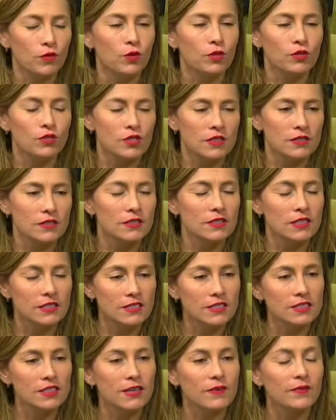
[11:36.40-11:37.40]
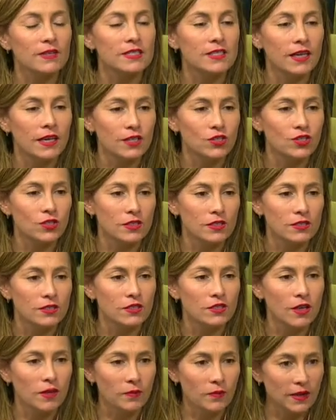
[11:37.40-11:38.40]
of course, is this is an investigation. It
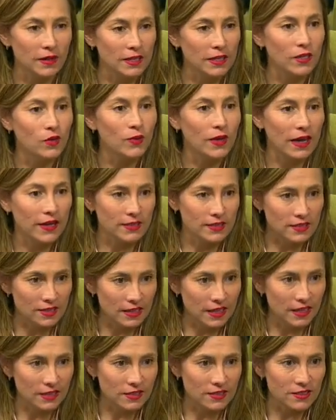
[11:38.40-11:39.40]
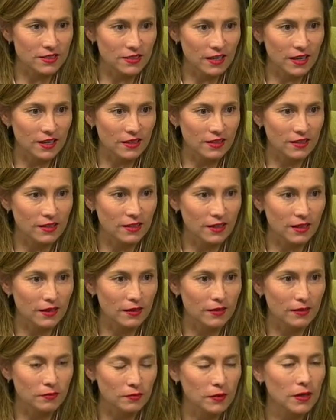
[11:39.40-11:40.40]
is done by the United States and
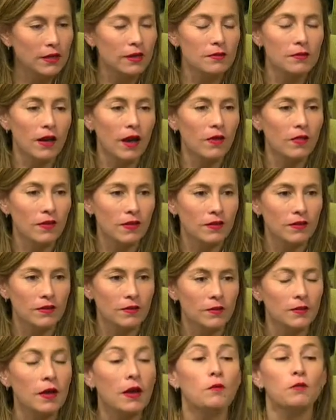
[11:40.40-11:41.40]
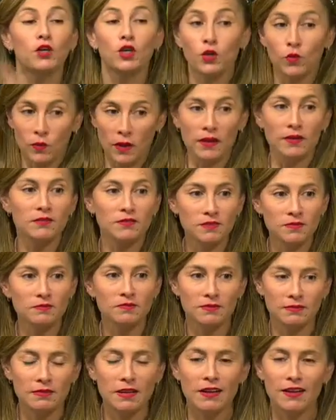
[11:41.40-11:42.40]
and. So what, what, what, are you um, Cuba? Oh yes,
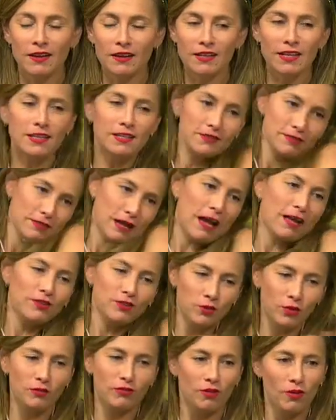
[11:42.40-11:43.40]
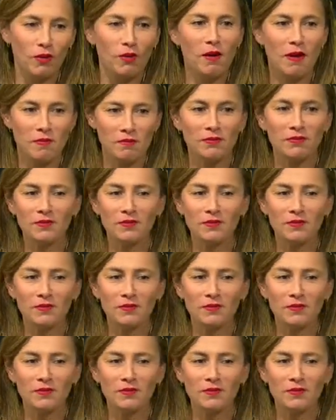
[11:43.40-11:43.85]
okay. Sorry. He, I'll do a follow up.